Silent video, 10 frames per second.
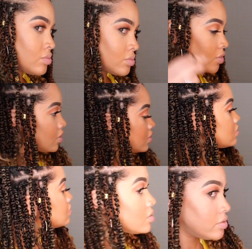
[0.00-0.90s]

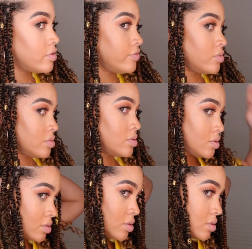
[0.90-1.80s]
on
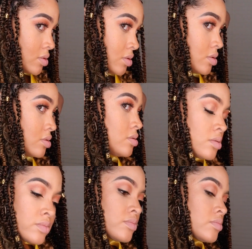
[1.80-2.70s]
my
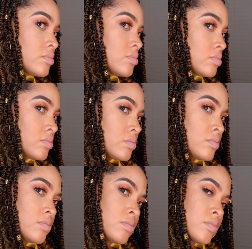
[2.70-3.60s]
natural hair. I
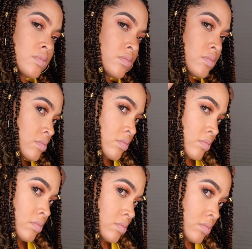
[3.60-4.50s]
did that and I
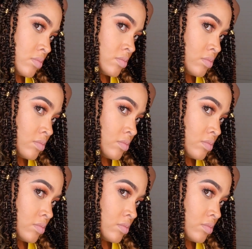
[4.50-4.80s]
slid that